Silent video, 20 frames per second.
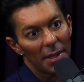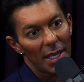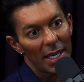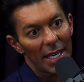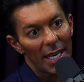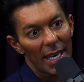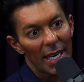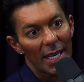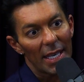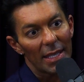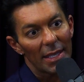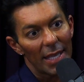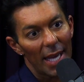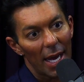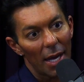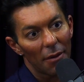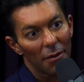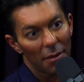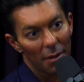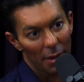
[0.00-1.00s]
but they can't get
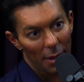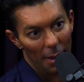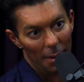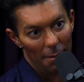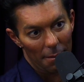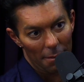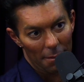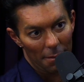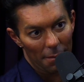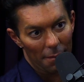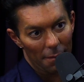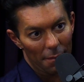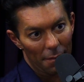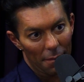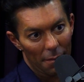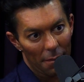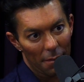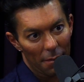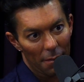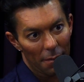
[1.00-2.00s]
down to them.
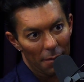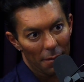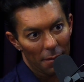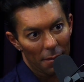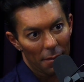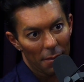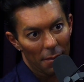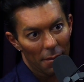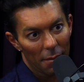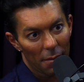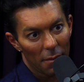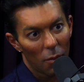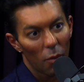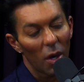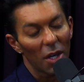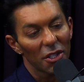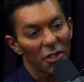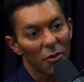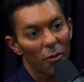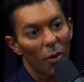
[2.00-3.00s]

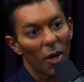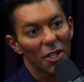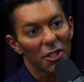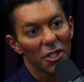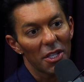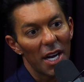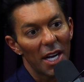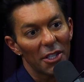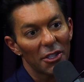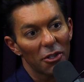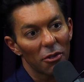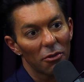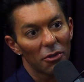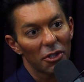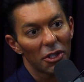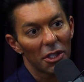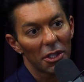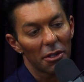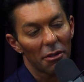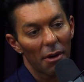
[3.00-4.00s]
Watch National
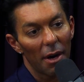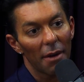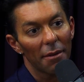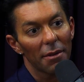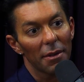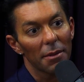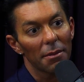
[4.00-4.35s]
Geographic.